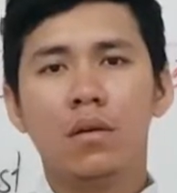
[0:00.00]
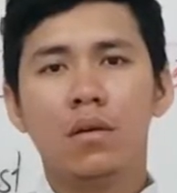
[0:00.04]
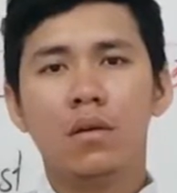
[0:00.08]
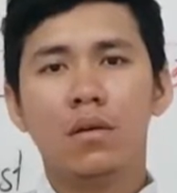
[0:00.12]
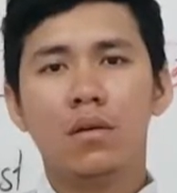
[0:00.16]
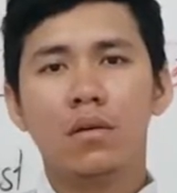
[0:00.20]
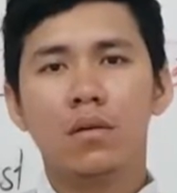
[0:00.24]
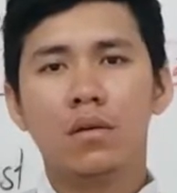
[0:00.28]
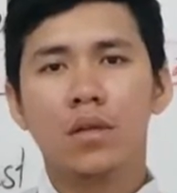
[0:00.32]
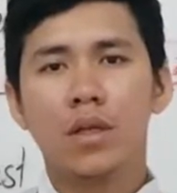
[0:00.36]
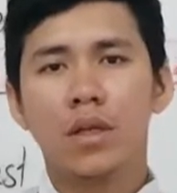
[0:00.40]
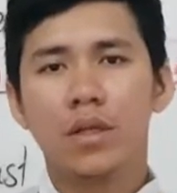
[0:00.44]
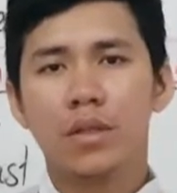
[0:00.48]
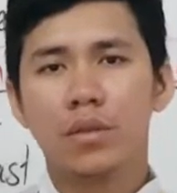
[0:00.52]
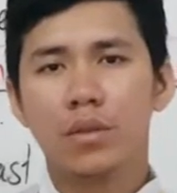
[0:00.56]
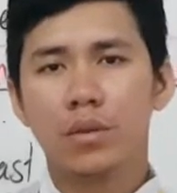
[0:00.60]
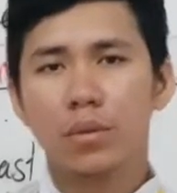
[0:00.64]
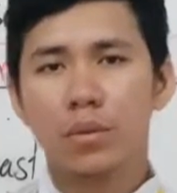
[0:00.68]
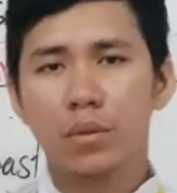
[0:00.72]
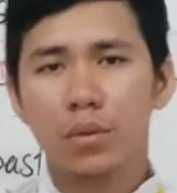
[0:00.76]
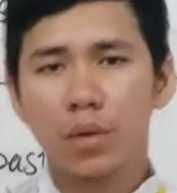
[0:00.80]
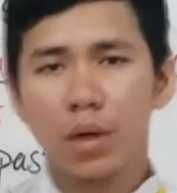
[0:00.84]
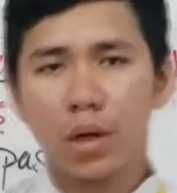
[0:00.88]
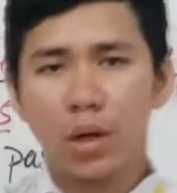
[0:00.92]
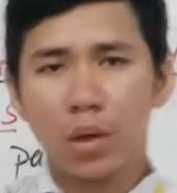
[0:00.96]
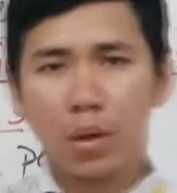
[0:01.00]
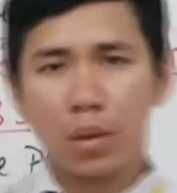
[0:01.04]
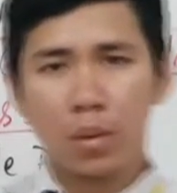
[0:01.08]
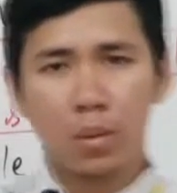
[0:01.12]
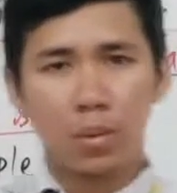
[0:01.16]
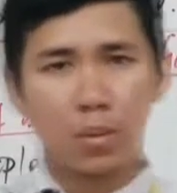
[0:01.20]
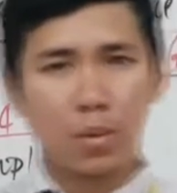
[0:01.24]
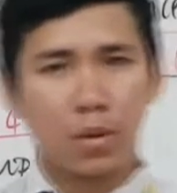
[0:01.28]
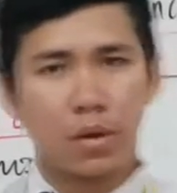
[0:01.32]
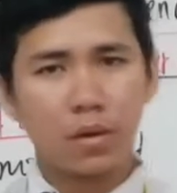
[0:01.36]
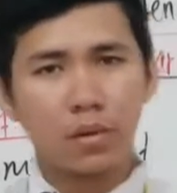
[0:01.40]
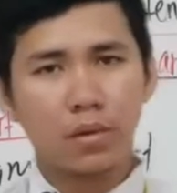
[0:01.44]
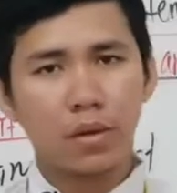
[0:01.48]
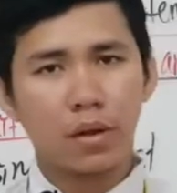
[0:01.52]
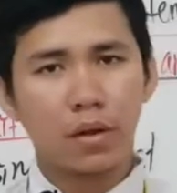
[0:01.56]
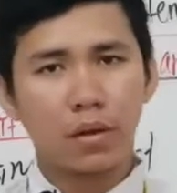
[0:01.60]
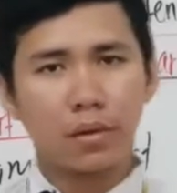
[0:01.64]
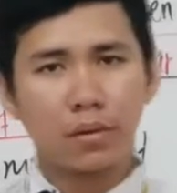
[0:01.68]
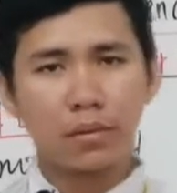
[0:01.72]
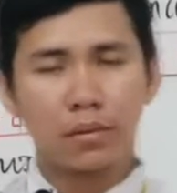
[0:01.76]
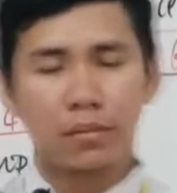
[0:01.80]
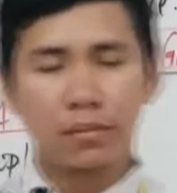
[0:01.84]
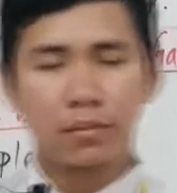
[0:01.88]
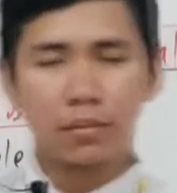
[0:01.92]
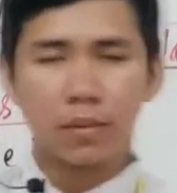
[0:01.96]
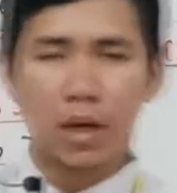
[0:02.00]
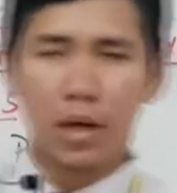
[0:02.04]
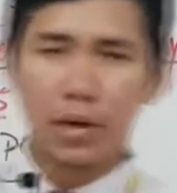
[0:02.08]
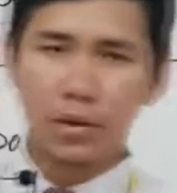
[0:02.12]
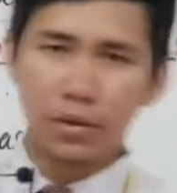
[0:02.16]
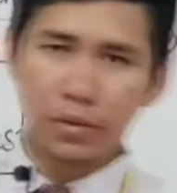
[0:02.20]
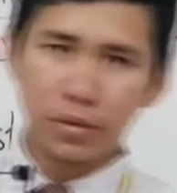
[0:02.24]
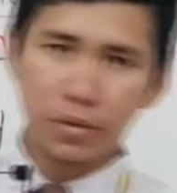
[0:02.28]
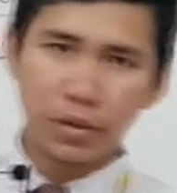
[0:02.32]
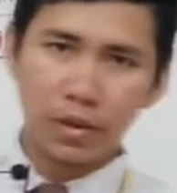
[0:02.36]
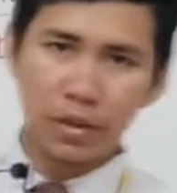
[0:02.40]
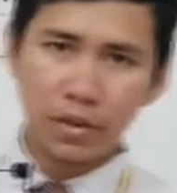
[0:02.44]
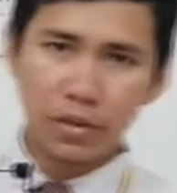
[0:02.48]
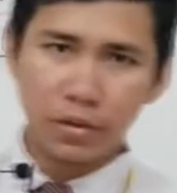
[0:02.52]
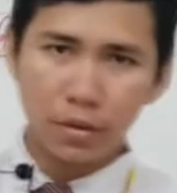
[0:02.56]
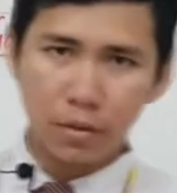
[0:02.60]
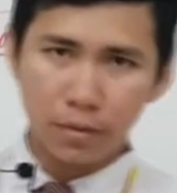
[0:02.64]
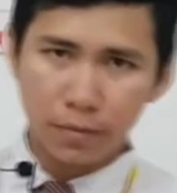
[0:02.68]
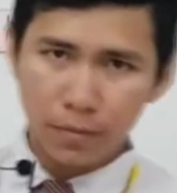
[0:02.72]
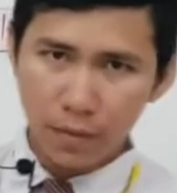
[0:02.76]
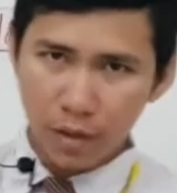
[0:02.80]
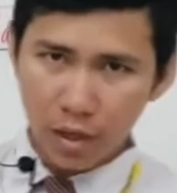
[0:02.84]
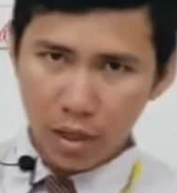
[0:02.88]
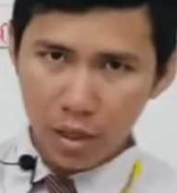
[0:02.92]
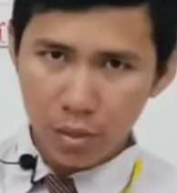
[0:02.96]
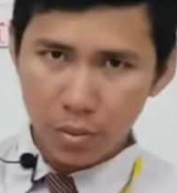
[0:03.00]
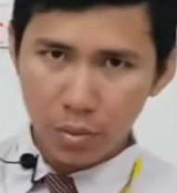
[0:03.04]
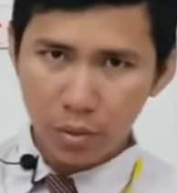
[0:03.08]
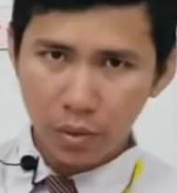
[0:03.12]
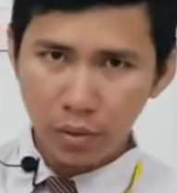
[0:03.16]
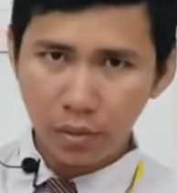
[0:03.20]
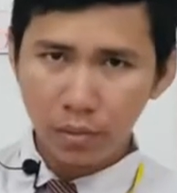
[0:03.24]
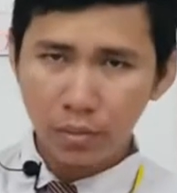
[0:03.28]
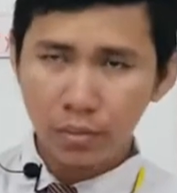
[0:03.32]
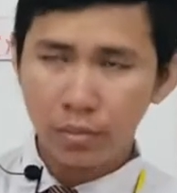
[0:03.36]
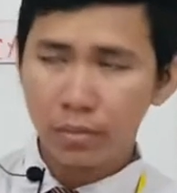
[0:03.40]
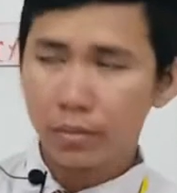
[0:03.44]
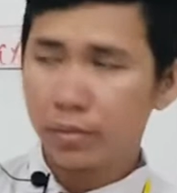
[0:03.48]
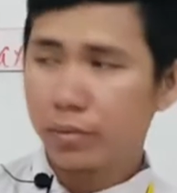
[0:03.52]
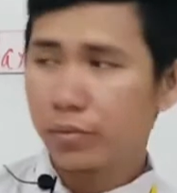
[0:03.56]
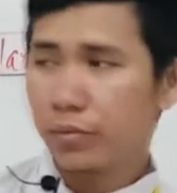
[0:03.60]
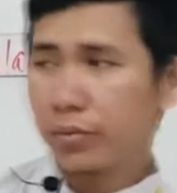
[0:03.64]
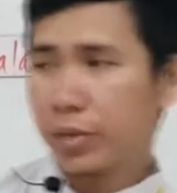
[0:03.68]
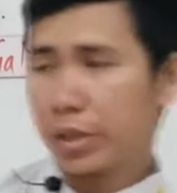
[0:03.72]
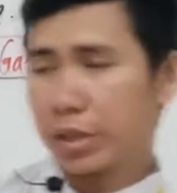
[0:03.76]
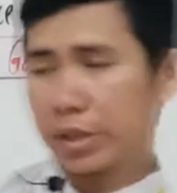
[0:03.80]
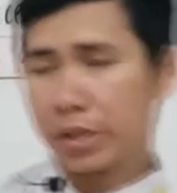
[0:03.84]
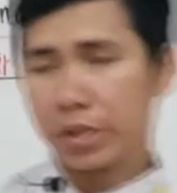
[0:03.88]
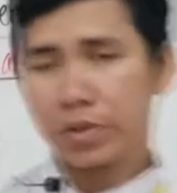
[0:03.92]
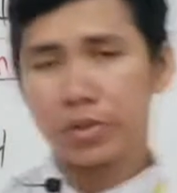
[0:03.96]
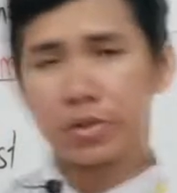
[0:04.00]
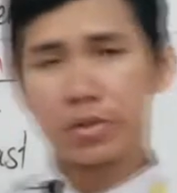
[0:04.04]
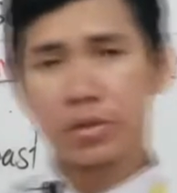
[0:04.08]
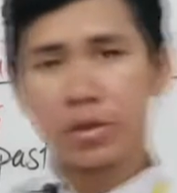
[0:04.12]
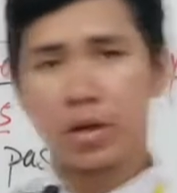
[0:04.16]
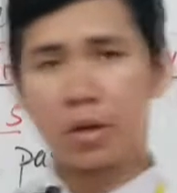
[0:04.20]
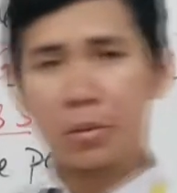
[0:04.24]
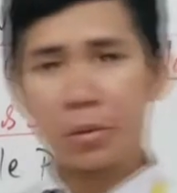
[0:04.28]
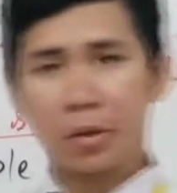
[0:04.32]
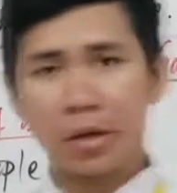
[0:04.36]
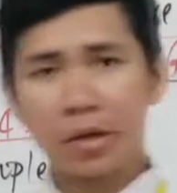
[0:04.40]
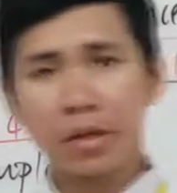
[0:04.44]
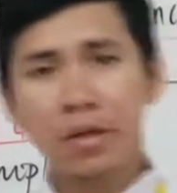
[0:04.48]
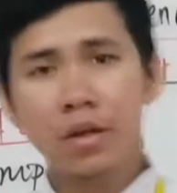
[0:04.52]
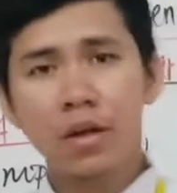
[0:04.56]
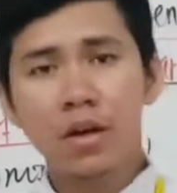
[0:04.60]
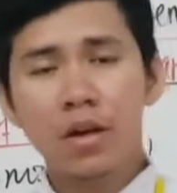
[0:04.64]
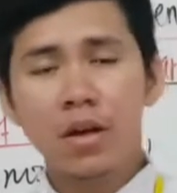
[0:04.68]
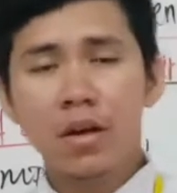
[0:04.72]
Okay, so hello everyone, and how are you today so far everyone? Very good job, right?